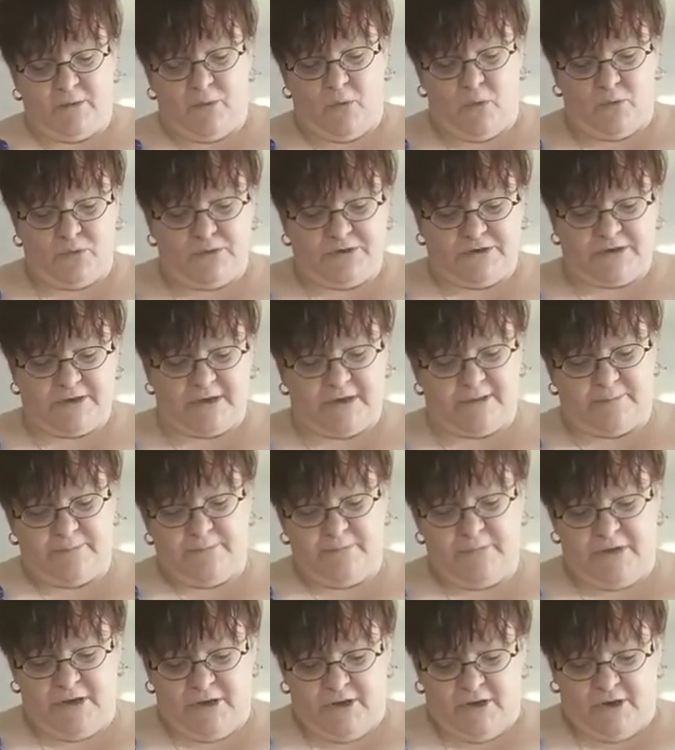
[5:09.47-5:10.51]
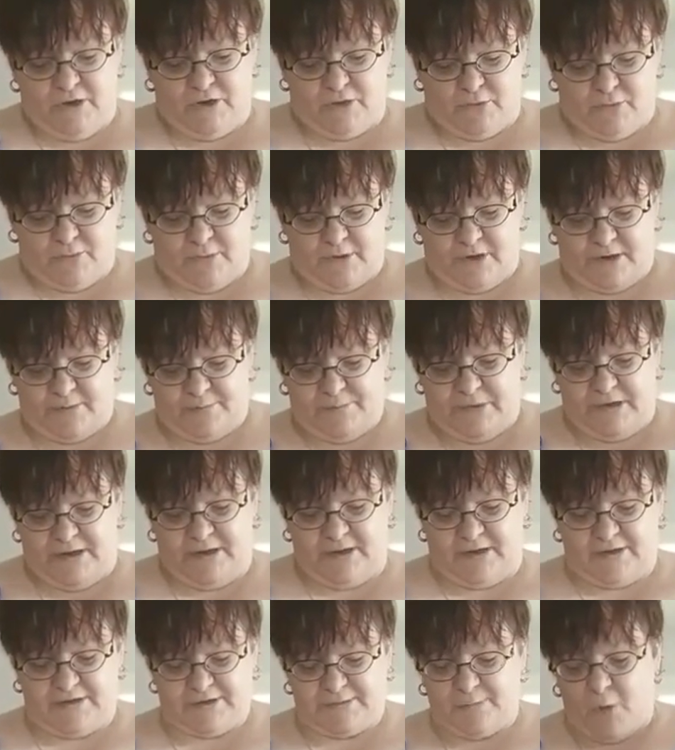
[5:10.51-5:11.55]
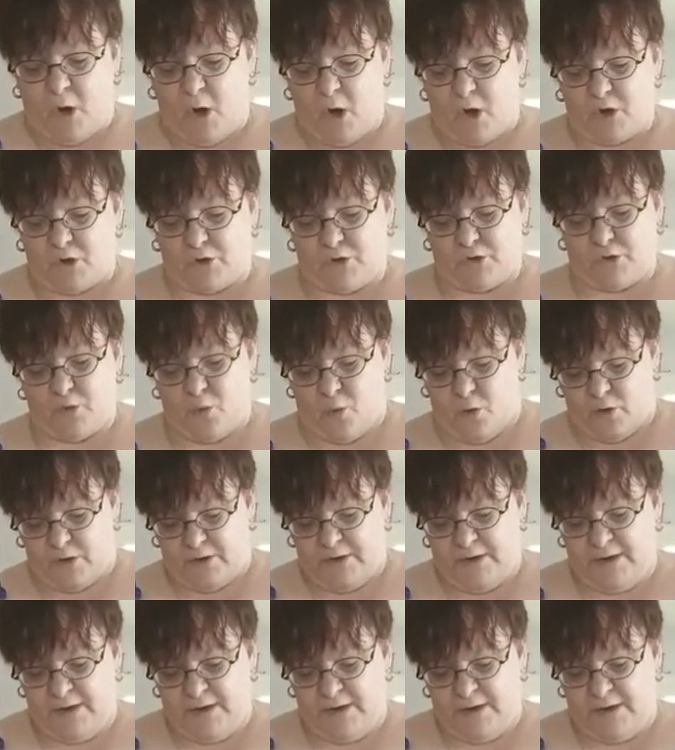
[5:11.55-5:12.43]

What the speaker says: won't be smaller or